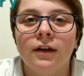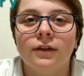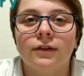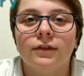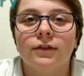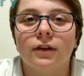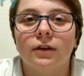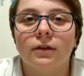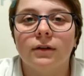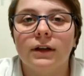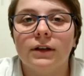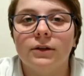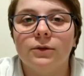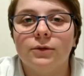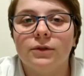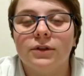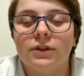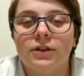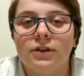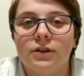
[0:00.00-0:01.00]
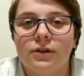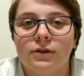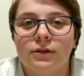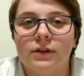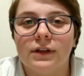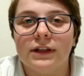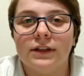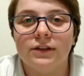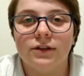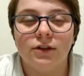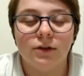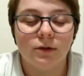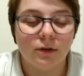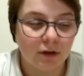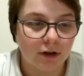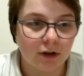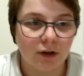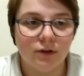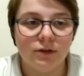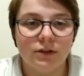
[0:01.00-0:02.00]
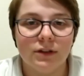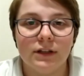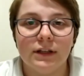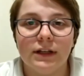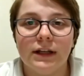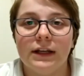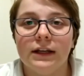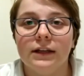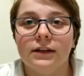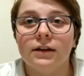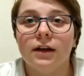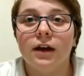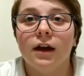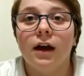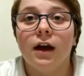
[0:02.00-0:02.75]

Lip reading: So in order to do this, you are going to need